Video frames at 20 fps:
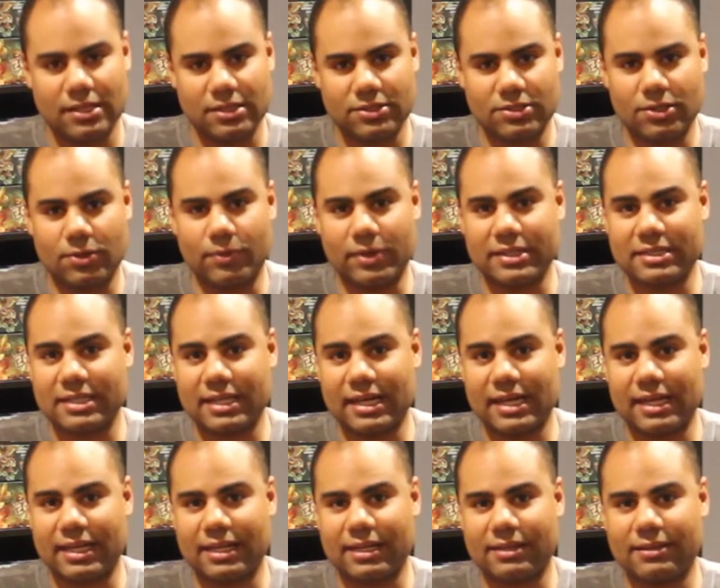So once
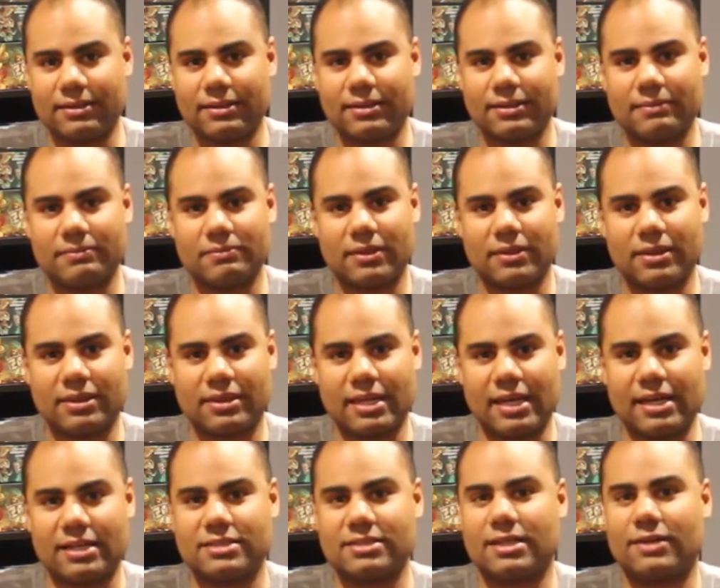again,
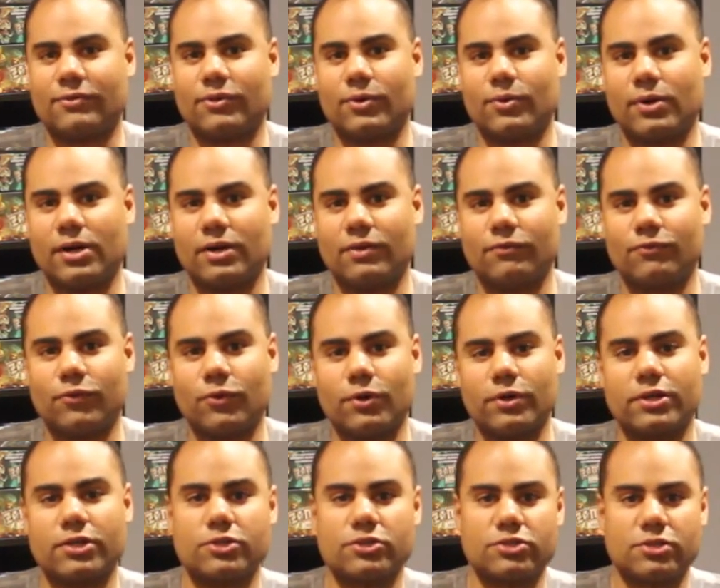thanks everyone
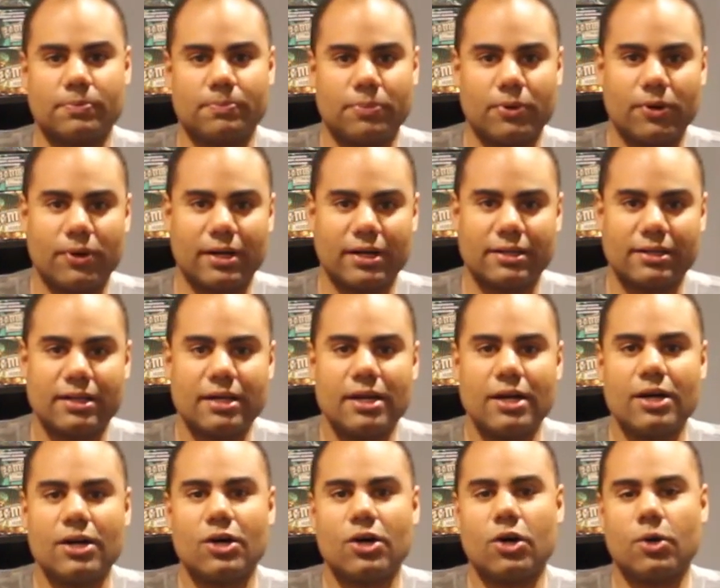for your support.
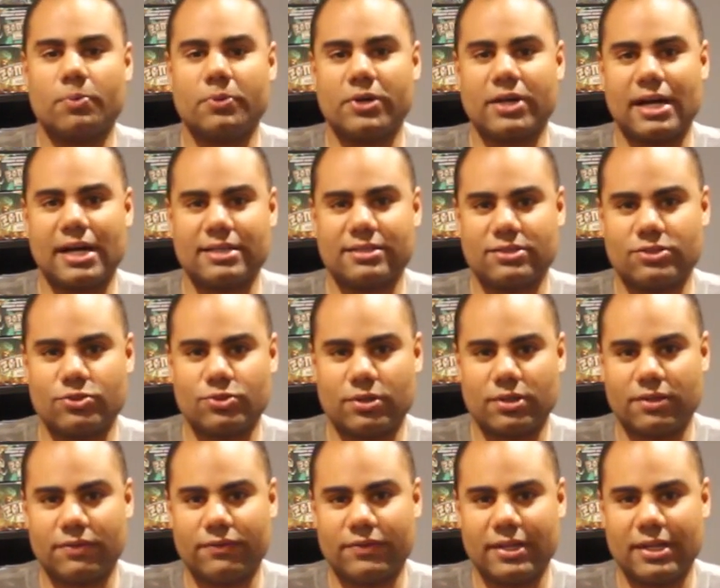Hope you guys
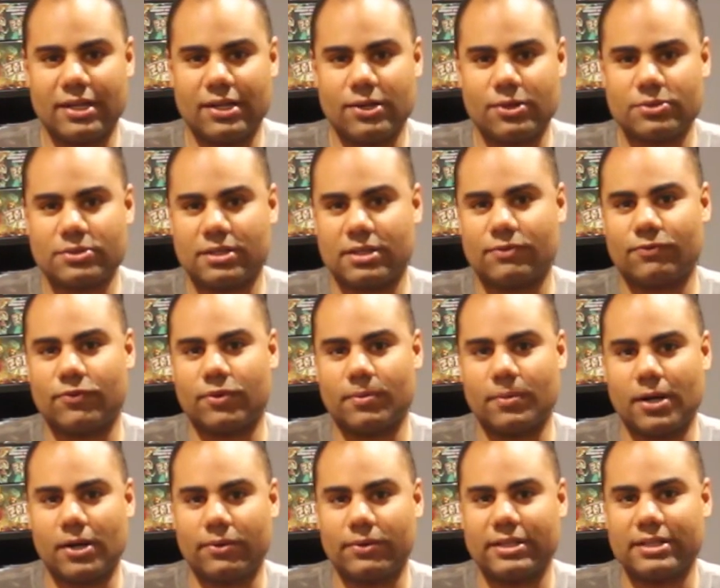enjoy the videos, and
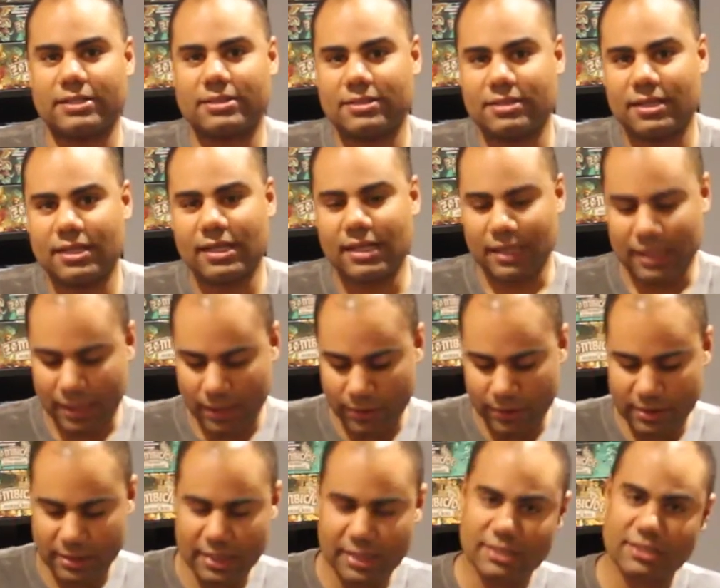from always here
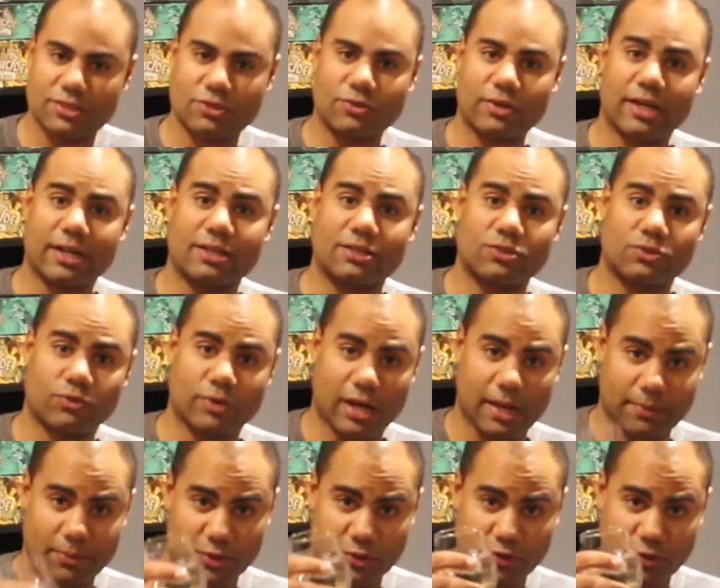at Dice and Dragons,
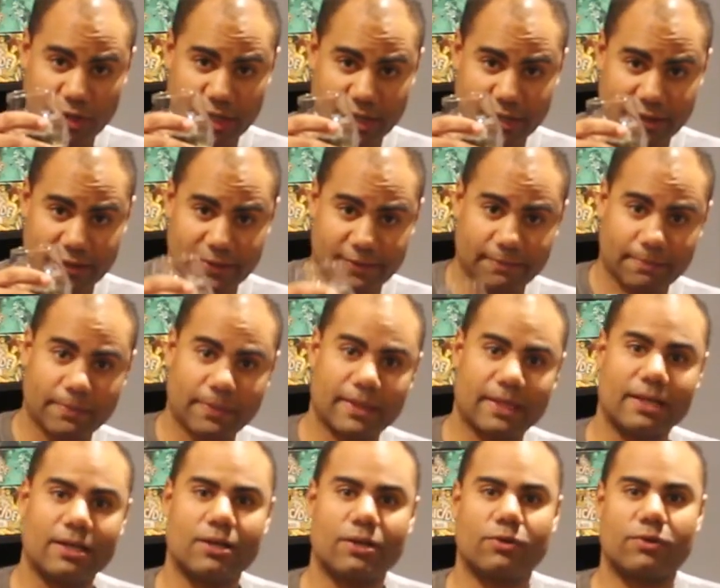grab your drink,
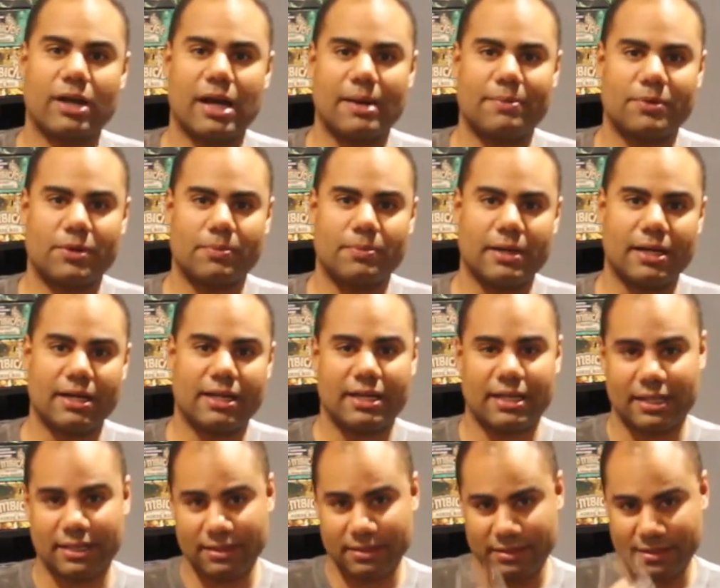grab your
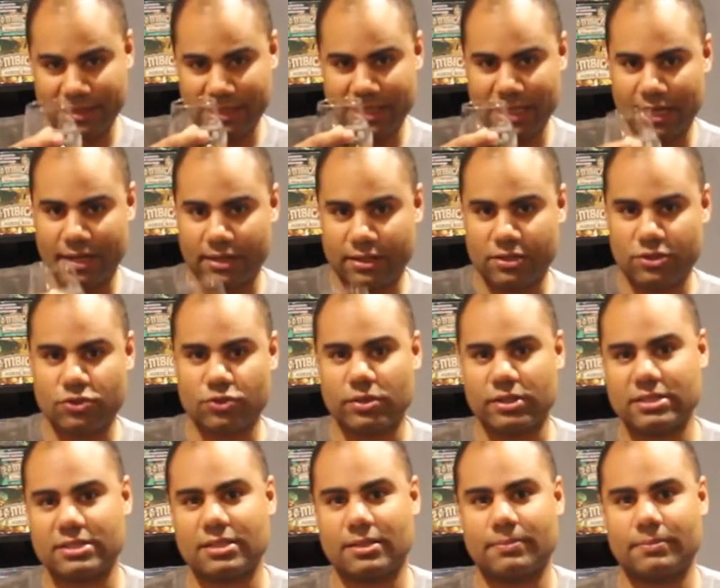buddy, and sit down and
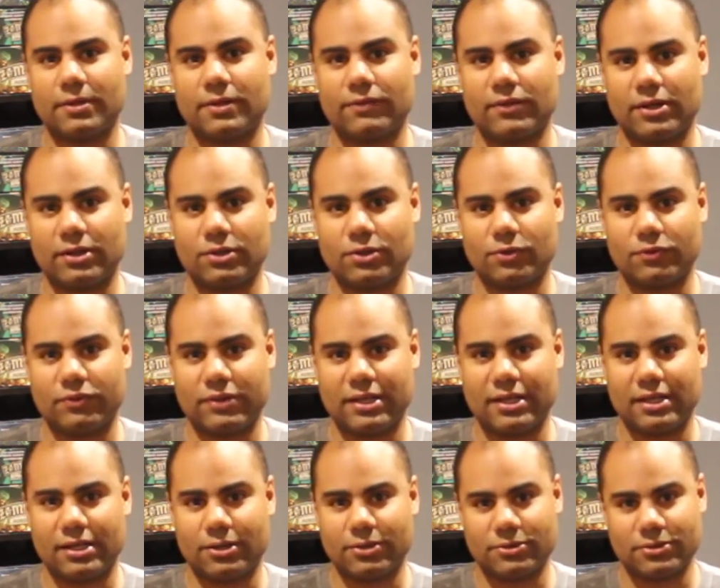enjoy some of our new
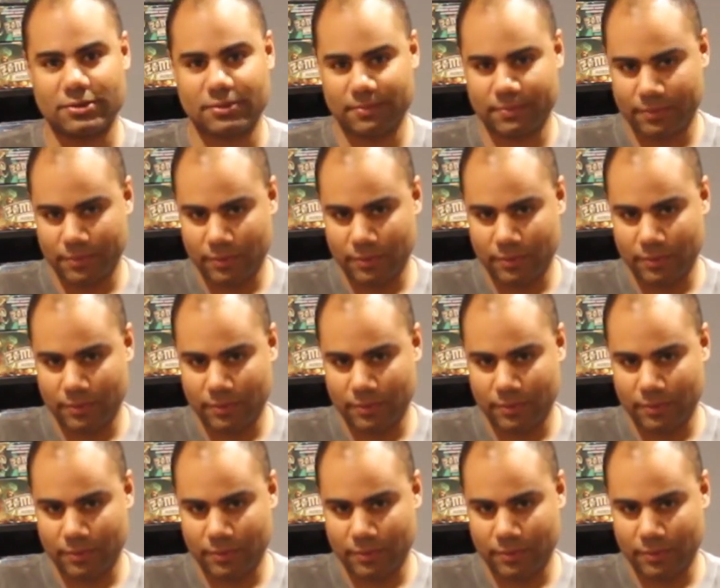videos.